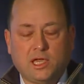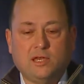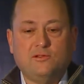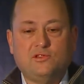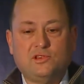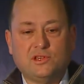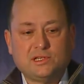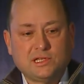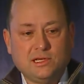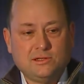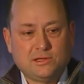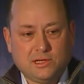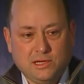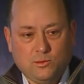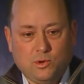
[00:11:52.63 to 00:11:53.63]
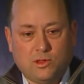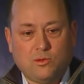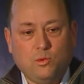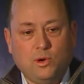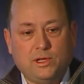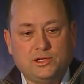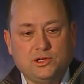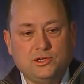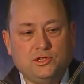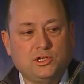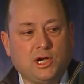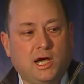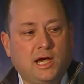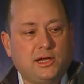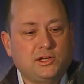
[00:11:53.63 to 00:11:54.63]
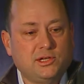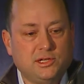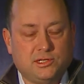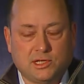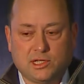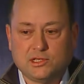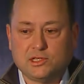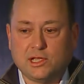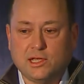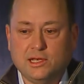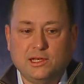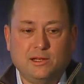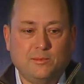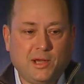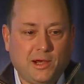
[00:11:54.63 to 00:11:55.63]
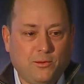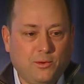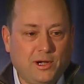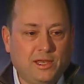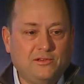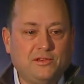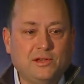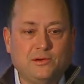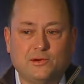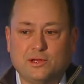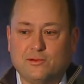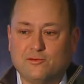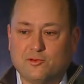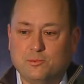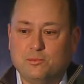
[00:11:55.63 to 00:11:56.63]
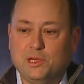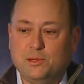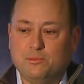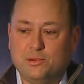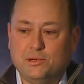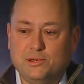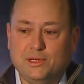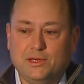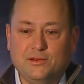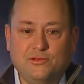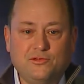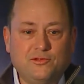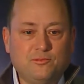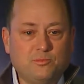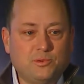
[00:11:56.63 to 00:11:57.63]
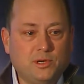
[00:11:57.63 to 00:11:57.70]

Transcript: consistency with which Josh is excited about what he's hearing from people is